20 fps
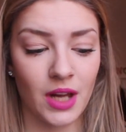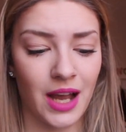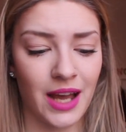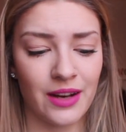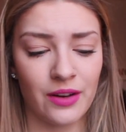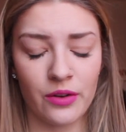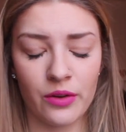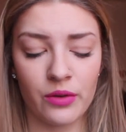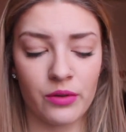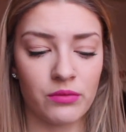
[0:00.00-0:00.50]

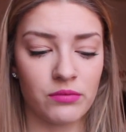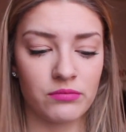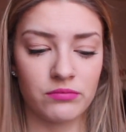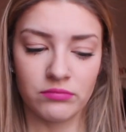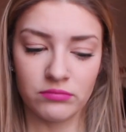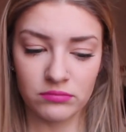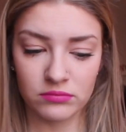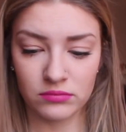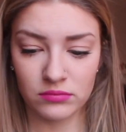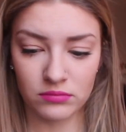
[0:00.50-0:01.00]
don't know,
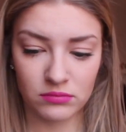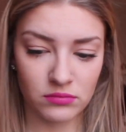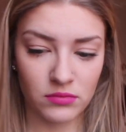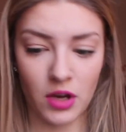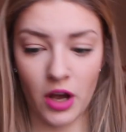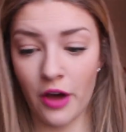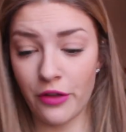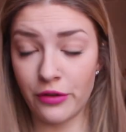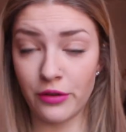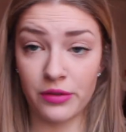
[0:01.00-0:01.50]

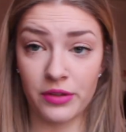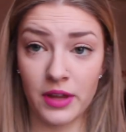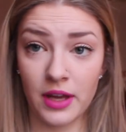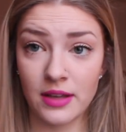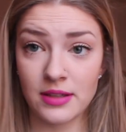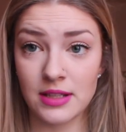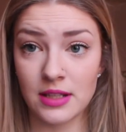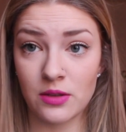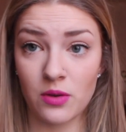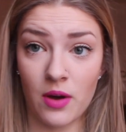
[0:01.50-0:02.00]
other
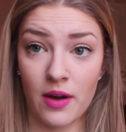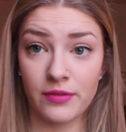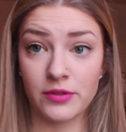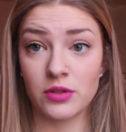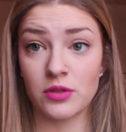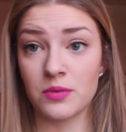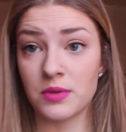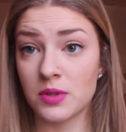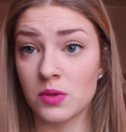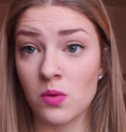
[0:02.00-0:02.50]
things that I don't have to
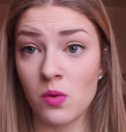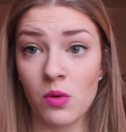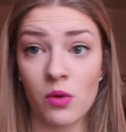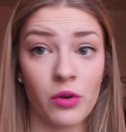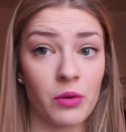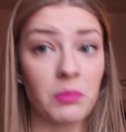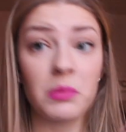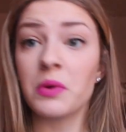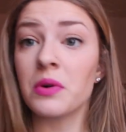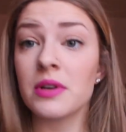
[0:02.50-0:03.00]
do with school
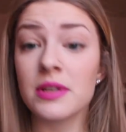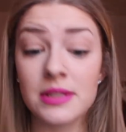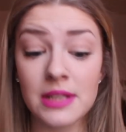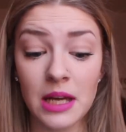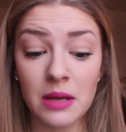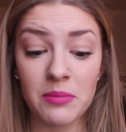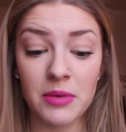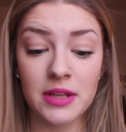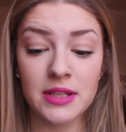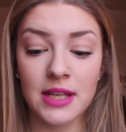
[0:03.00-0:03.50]
or more
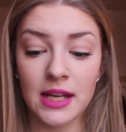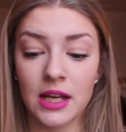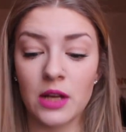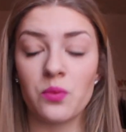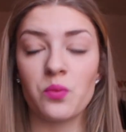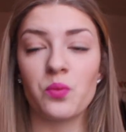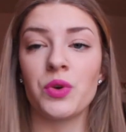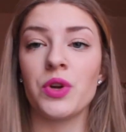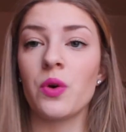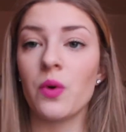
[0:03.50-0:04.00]
assignments, I
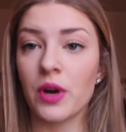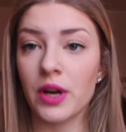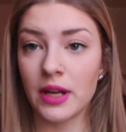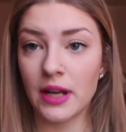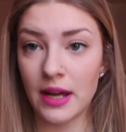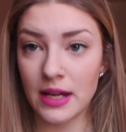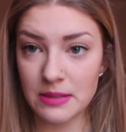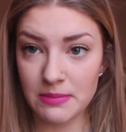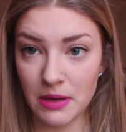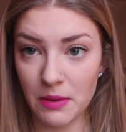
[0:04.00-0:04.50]
can
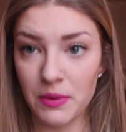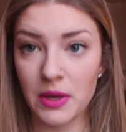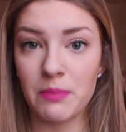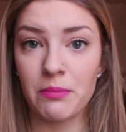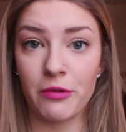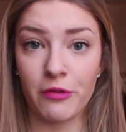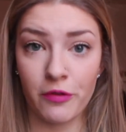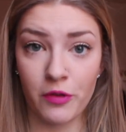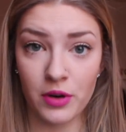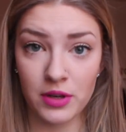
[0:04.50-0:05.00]
reorganize my week
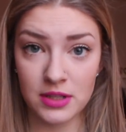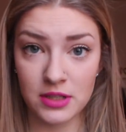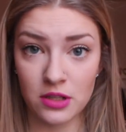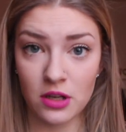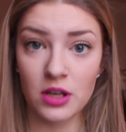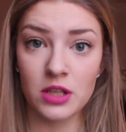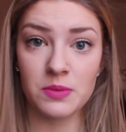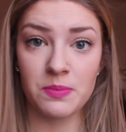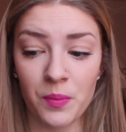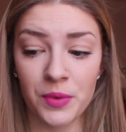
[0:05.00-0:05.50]
before it
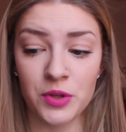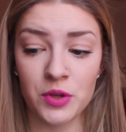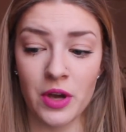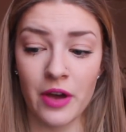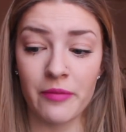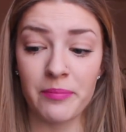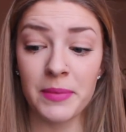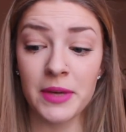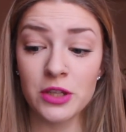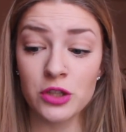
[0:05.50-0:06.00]
starts. When you
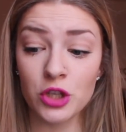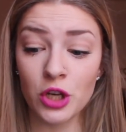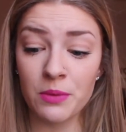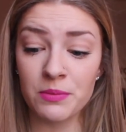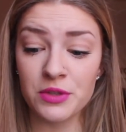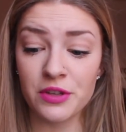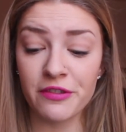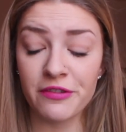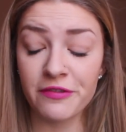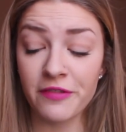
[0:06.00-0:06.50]
have
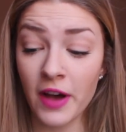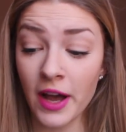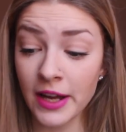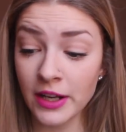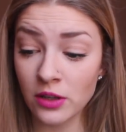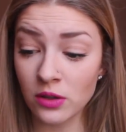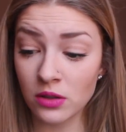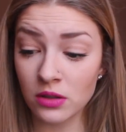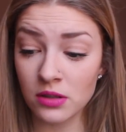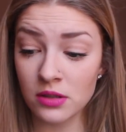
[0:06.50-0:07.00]
midterms or
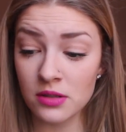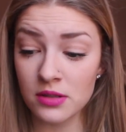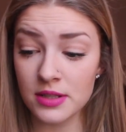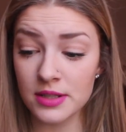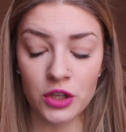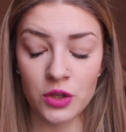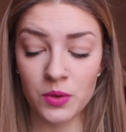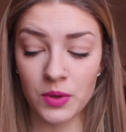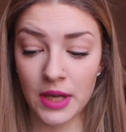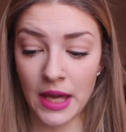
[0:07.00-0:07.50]
finals,
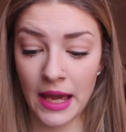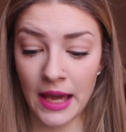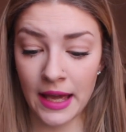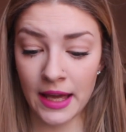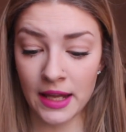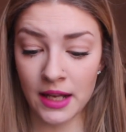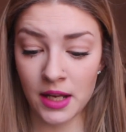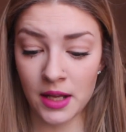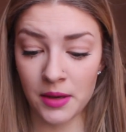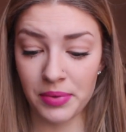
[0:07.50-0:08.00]
you
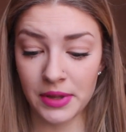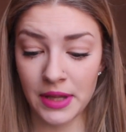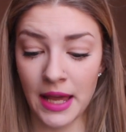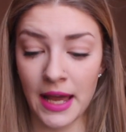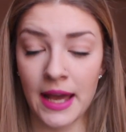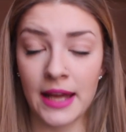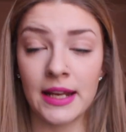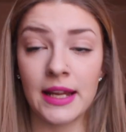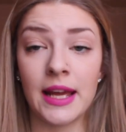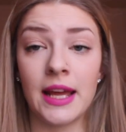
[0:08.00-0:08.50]
can
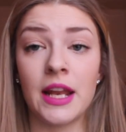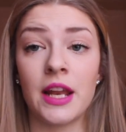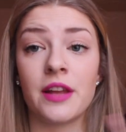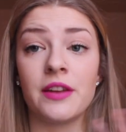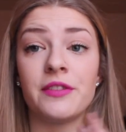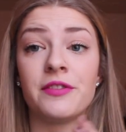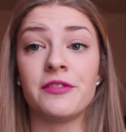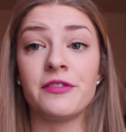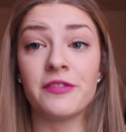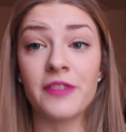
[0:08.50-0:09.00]
plan in
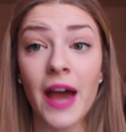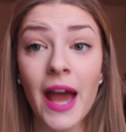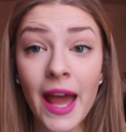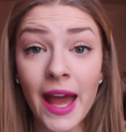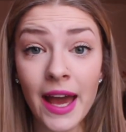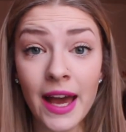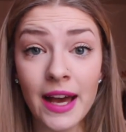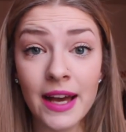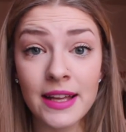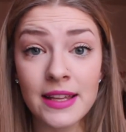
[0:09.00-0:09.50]

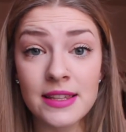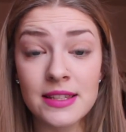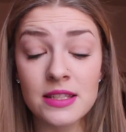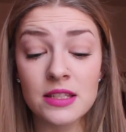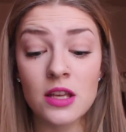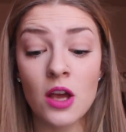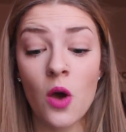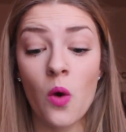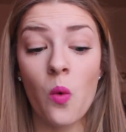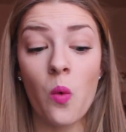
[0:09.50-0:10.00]

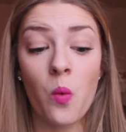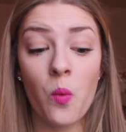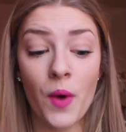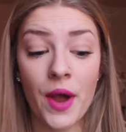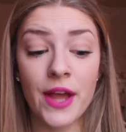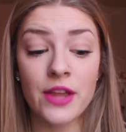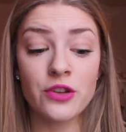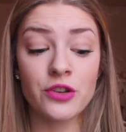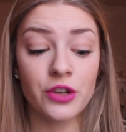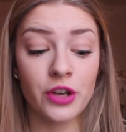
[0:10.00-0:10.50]
advance
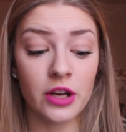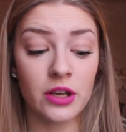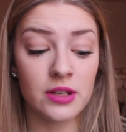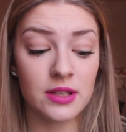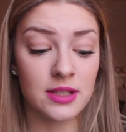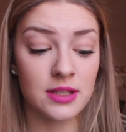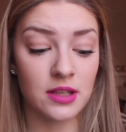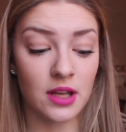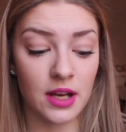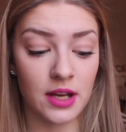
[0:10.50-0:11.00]
when you're going to
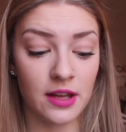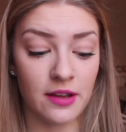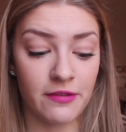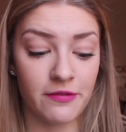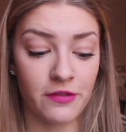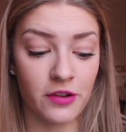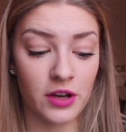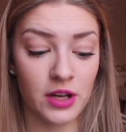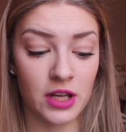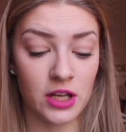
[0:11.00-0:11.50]
study
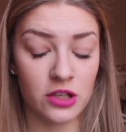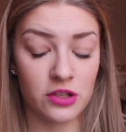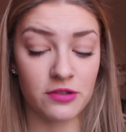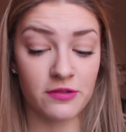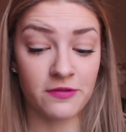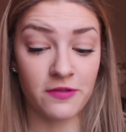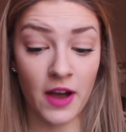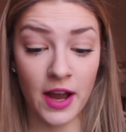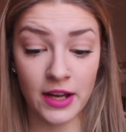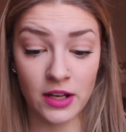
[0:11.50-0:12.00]
for each
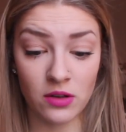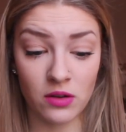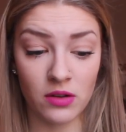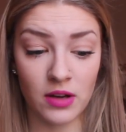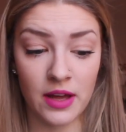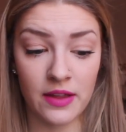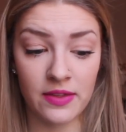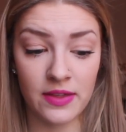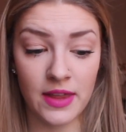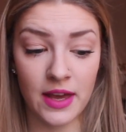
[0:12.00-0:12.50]
final.
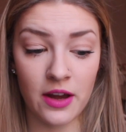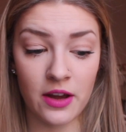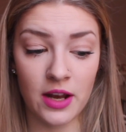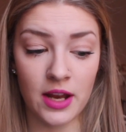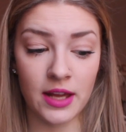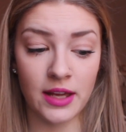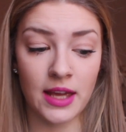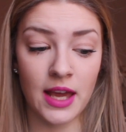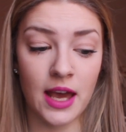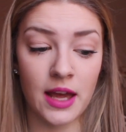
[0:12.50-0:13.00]
And then
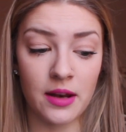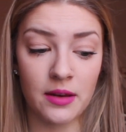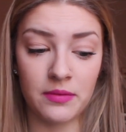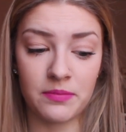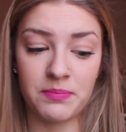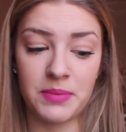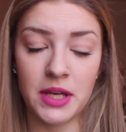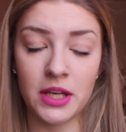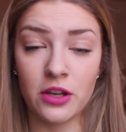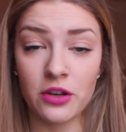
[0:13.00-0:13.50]
again,
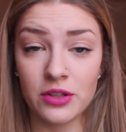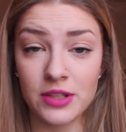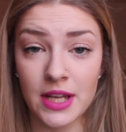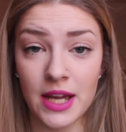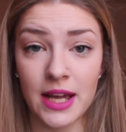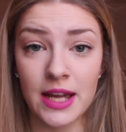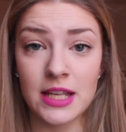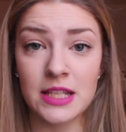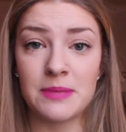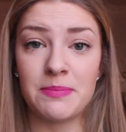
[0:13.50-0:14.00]
pick your
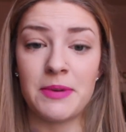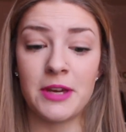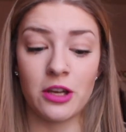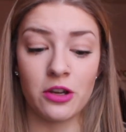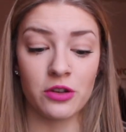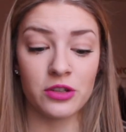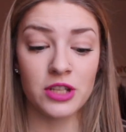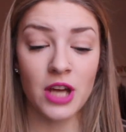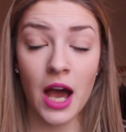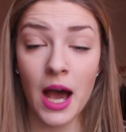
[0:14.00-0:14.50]
days, pick
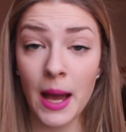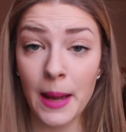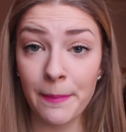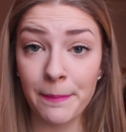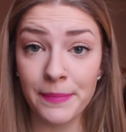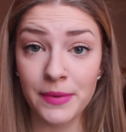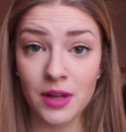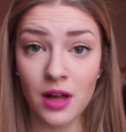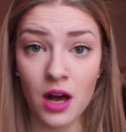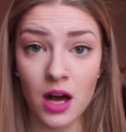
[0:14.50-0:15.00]
your
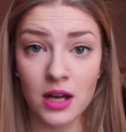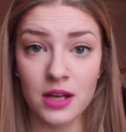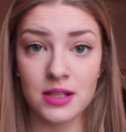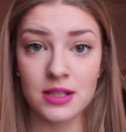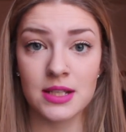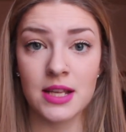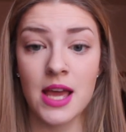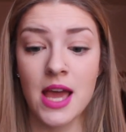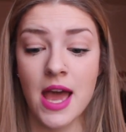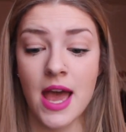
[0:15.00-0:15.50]
time
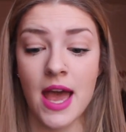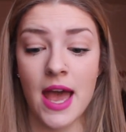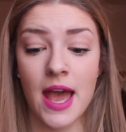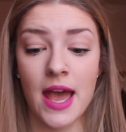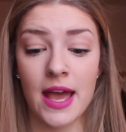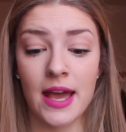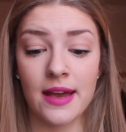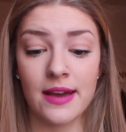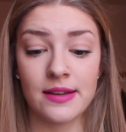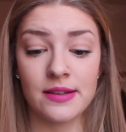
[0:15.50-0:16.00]
blocks,
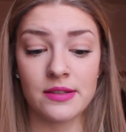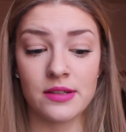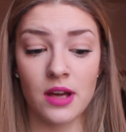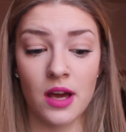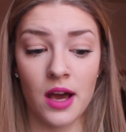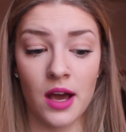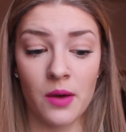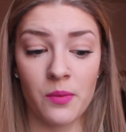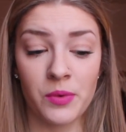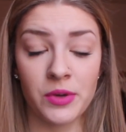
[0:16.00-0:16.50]
and
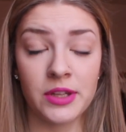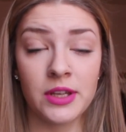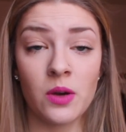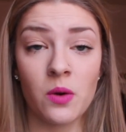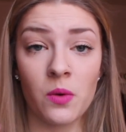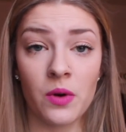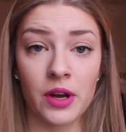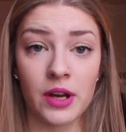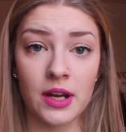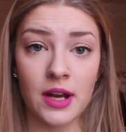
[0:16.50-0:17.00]
really
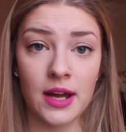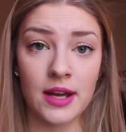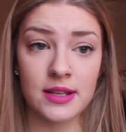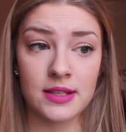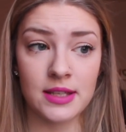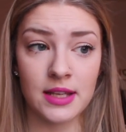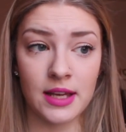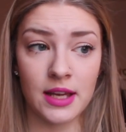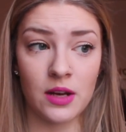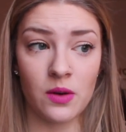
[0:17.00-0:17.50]

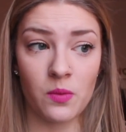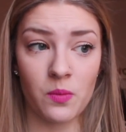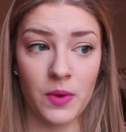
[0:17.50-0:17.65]
organize it in a